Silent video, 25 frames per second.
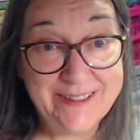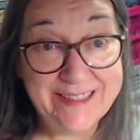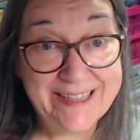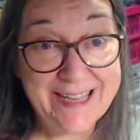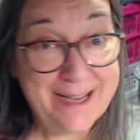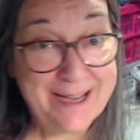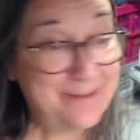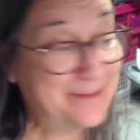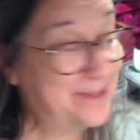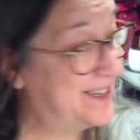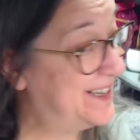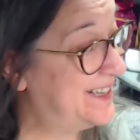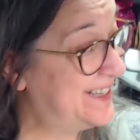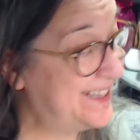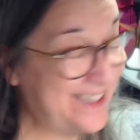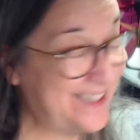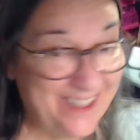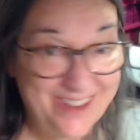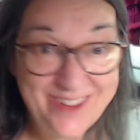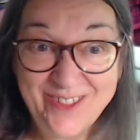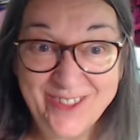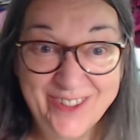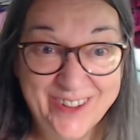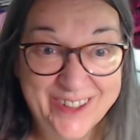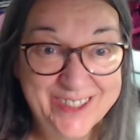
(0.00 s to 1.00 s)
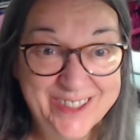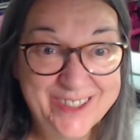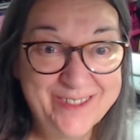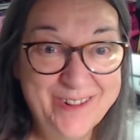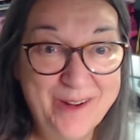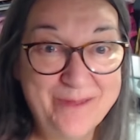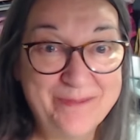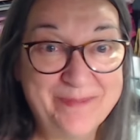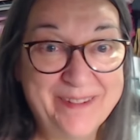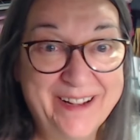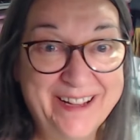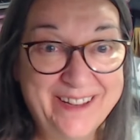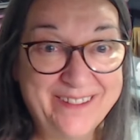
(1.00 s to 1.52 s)
that way. You find your
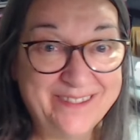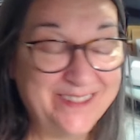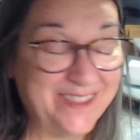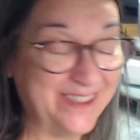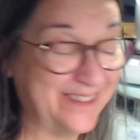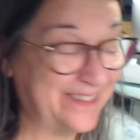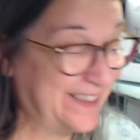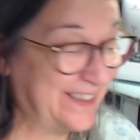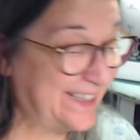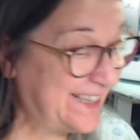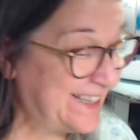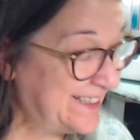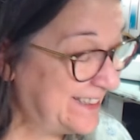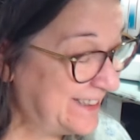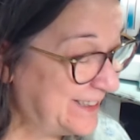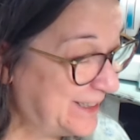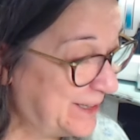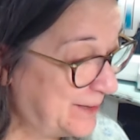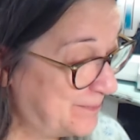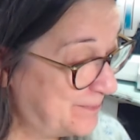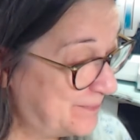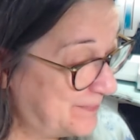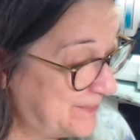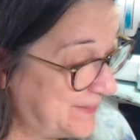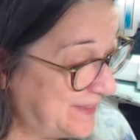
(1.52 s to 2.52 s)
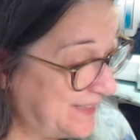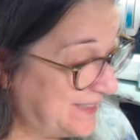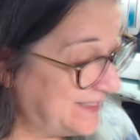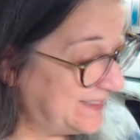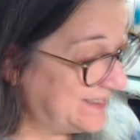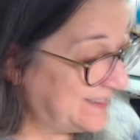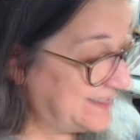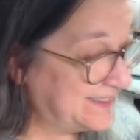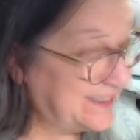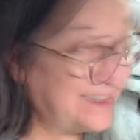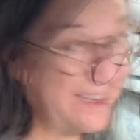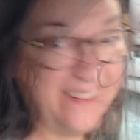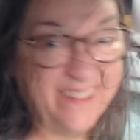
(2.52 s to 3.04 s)
own way of doing it. Um,
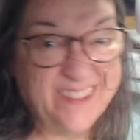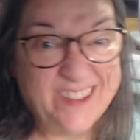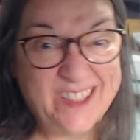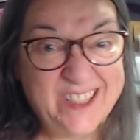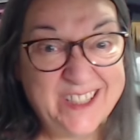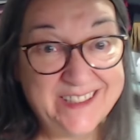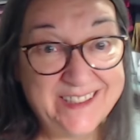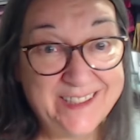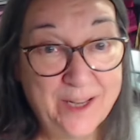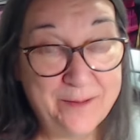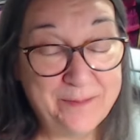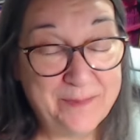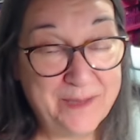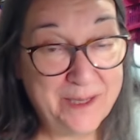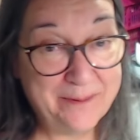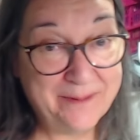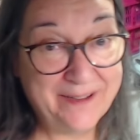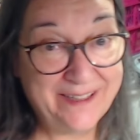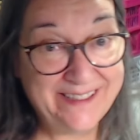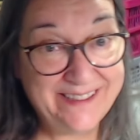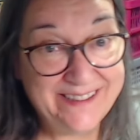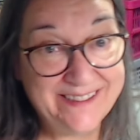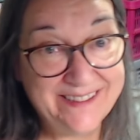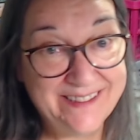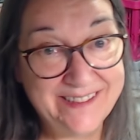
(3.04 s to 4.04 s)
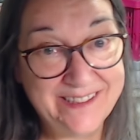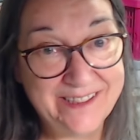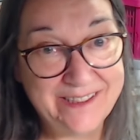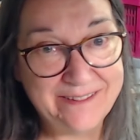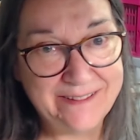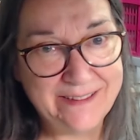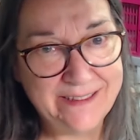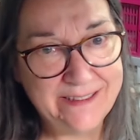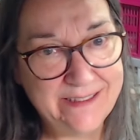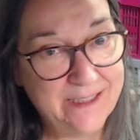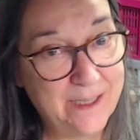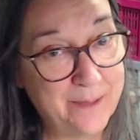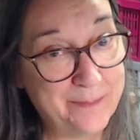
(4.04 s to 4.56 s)
I think there are just so many ways
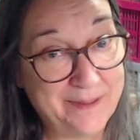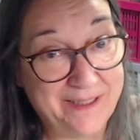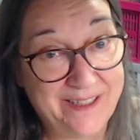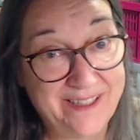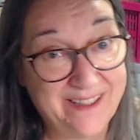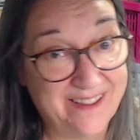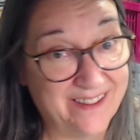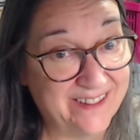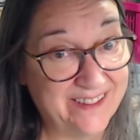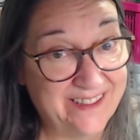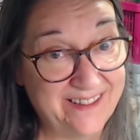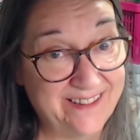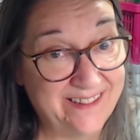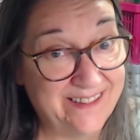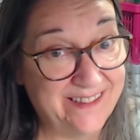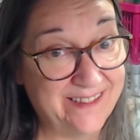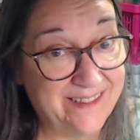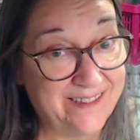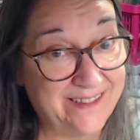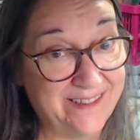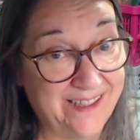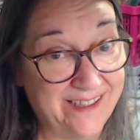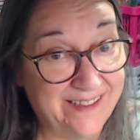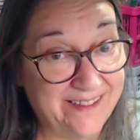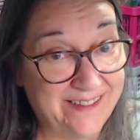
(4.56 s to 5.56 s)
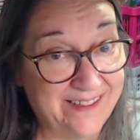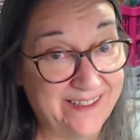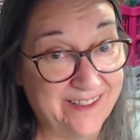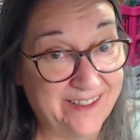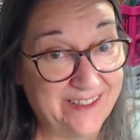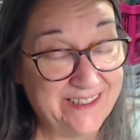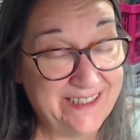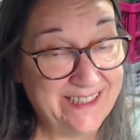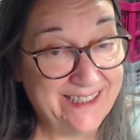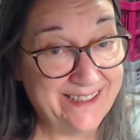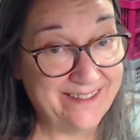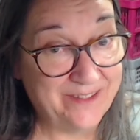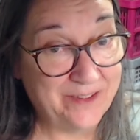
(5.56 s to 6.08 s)
to interpret the the
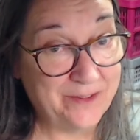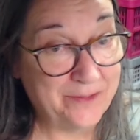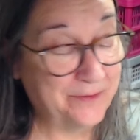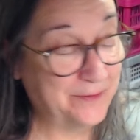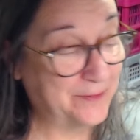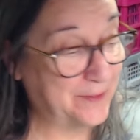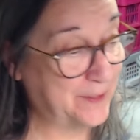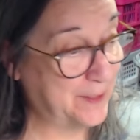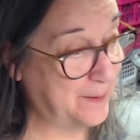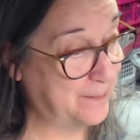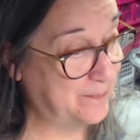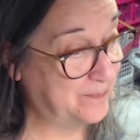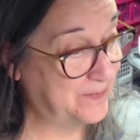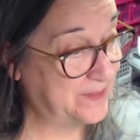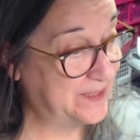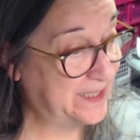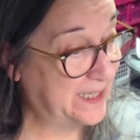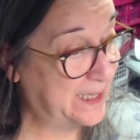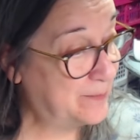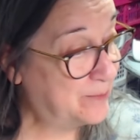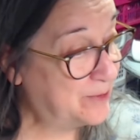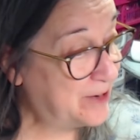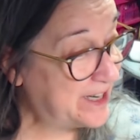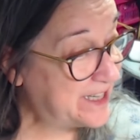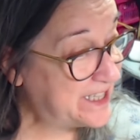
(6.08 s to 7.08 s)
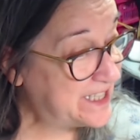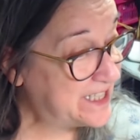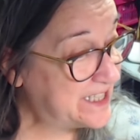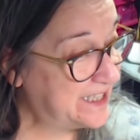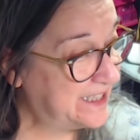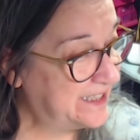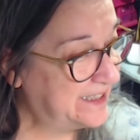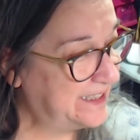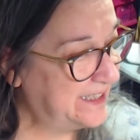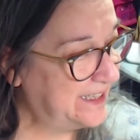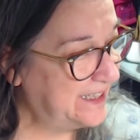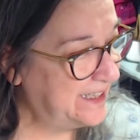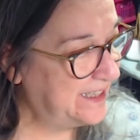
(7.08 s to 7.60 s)
idea of um,
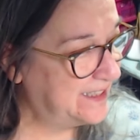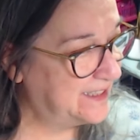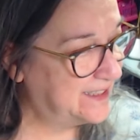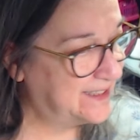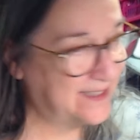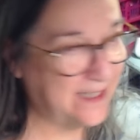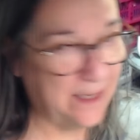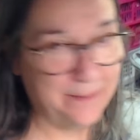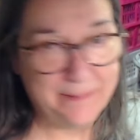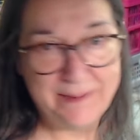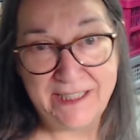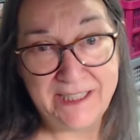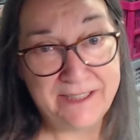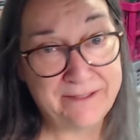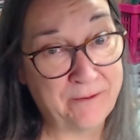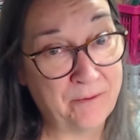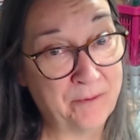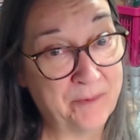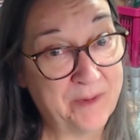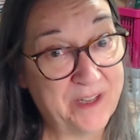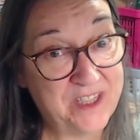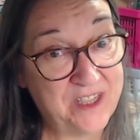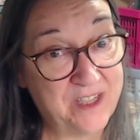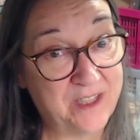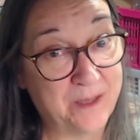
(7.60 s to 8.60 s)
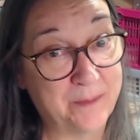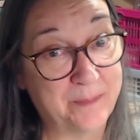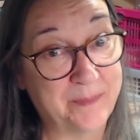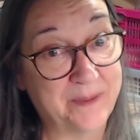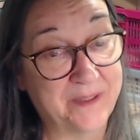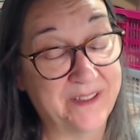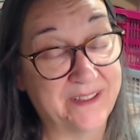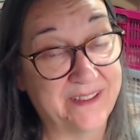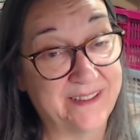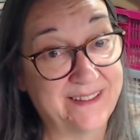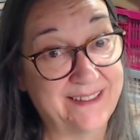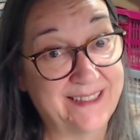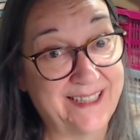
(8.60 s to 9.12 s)
celebration. So many different ways you could
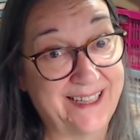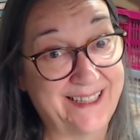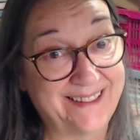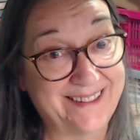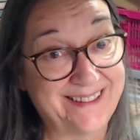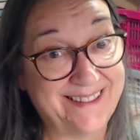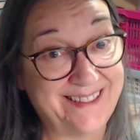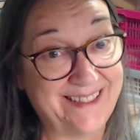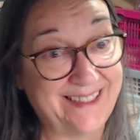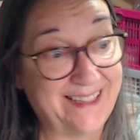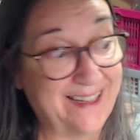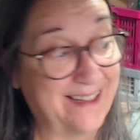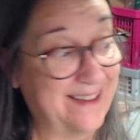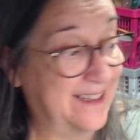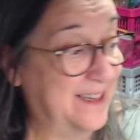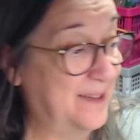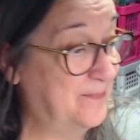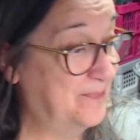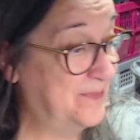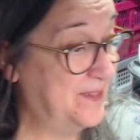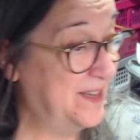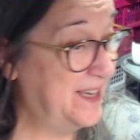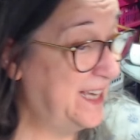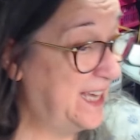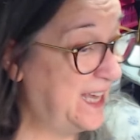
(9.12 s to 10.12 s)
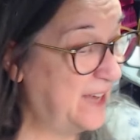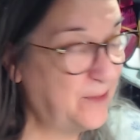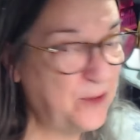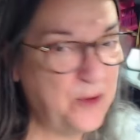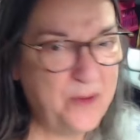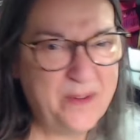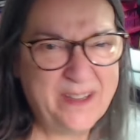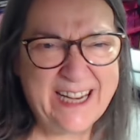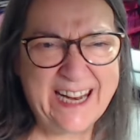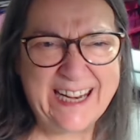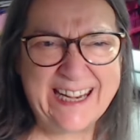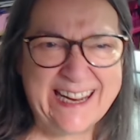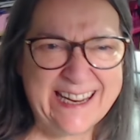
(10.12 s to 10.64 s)
put tags together. If
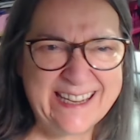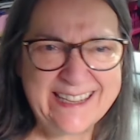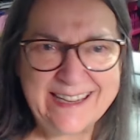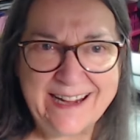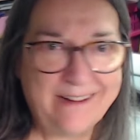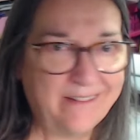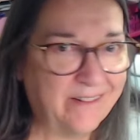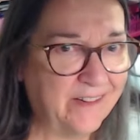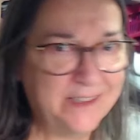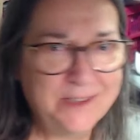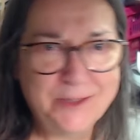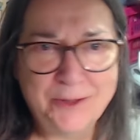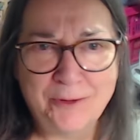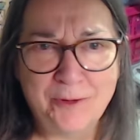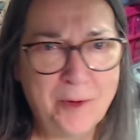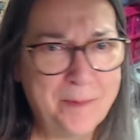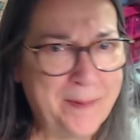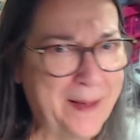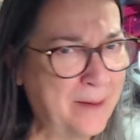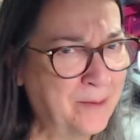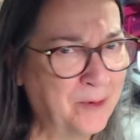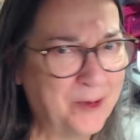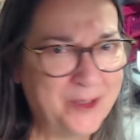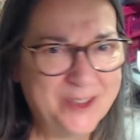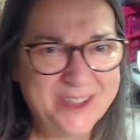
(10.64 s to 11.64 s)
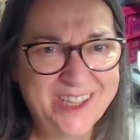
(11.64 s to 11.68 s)
you're in any doubt at all about what's